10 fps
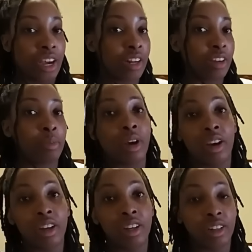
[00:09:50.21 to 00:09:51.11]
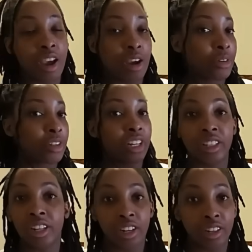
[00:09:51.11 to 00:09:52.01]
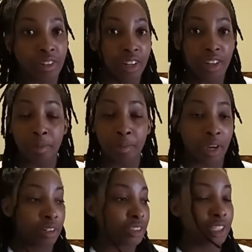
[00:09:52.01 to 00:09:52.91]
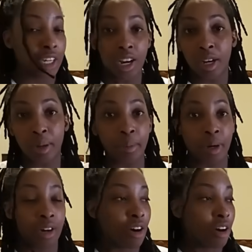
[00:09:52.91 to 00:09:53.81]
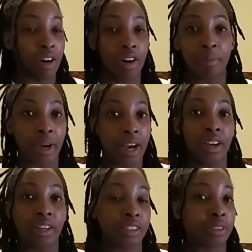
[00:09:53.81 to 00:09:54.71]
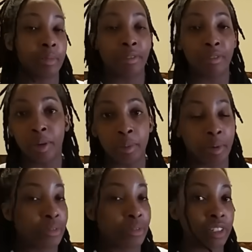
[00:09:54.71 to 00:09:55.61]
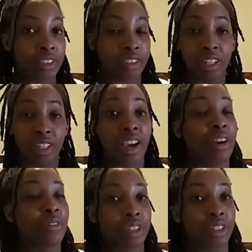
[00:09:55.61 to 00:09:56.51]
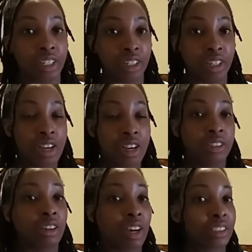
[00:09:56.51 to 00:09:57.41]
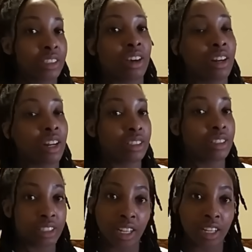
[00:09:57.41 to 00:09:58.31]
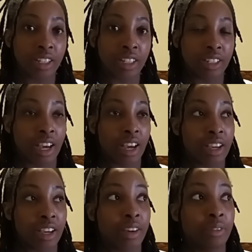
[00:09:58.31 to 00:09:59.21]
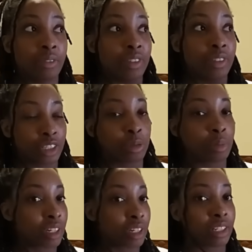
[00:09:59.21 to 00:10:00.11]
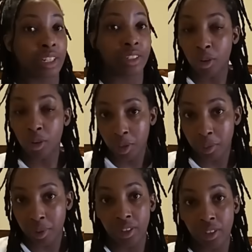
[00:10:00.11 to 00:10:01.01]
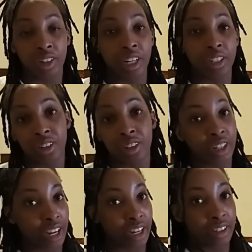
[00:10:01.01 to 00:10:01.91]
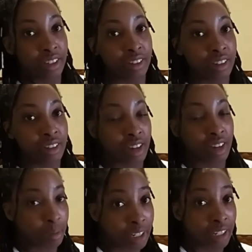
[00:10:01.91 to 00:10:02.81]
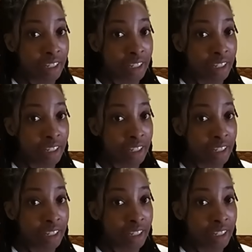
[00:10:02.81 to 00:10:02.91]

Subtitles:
I left behind everything that I knew. I left my job, my car, my house, my family, my friends, everything. So I say all that to say that if there's a place that I don't want to be or that I don't like, I'm gonna